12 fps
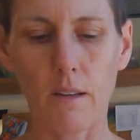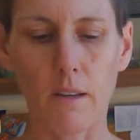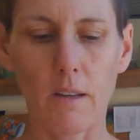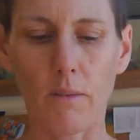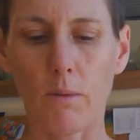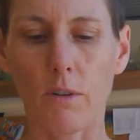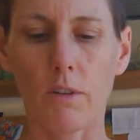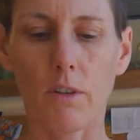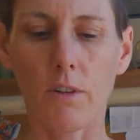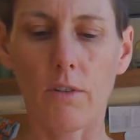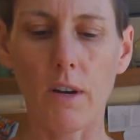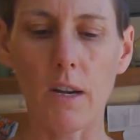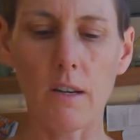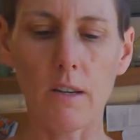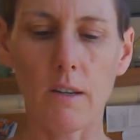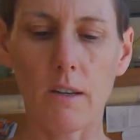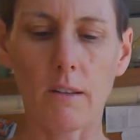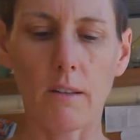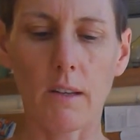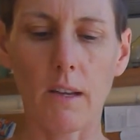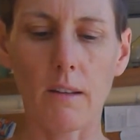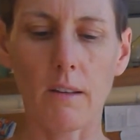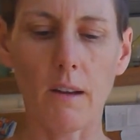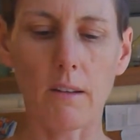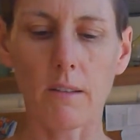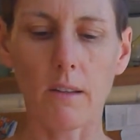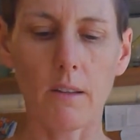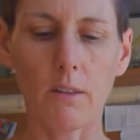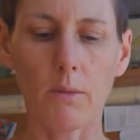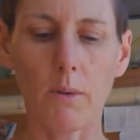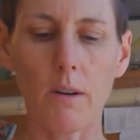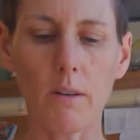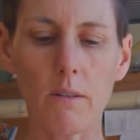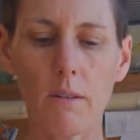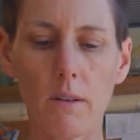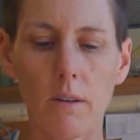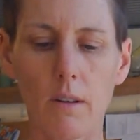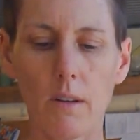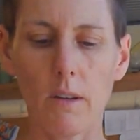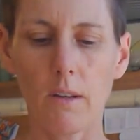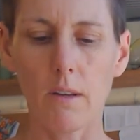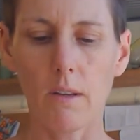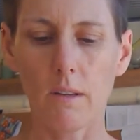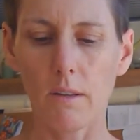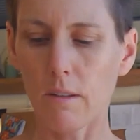Watch your thread doesn't get tucked in as well. Tuck,